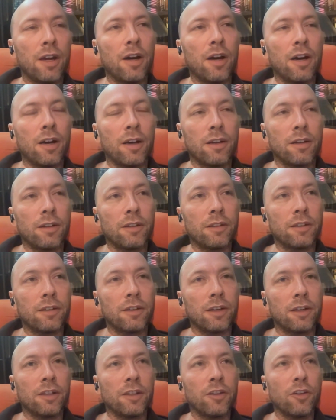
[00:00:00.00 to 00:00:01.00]
uh,
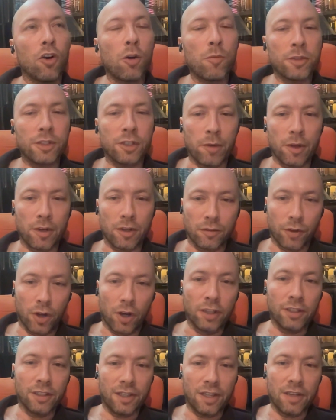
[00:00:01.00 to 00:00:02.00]
an enormous amount of
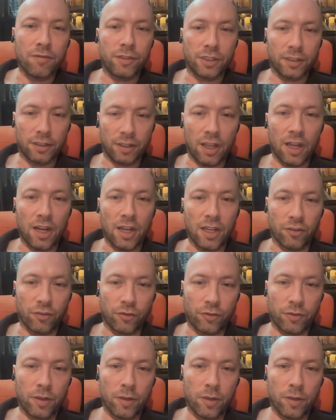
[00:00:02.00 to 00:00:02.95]
unlived life,